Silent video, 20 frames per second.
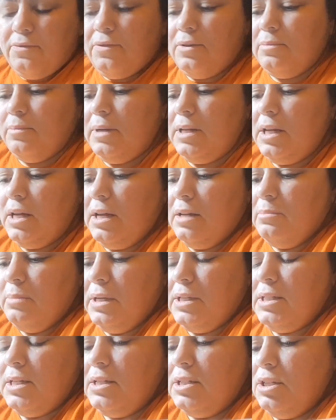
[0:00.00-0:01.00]
So that'll be a
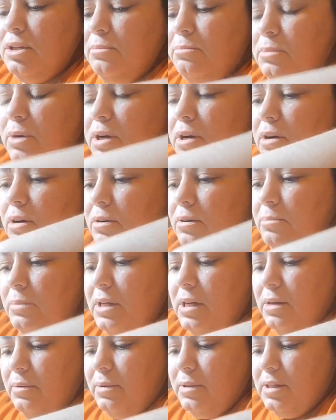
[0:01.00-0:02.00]
fun way to end my day
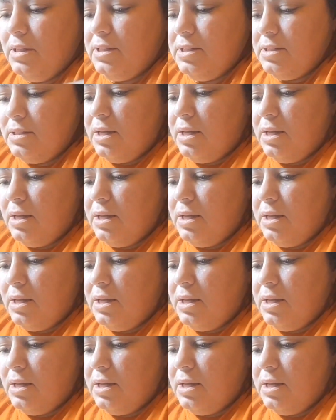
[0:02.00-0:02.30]
tomorrow,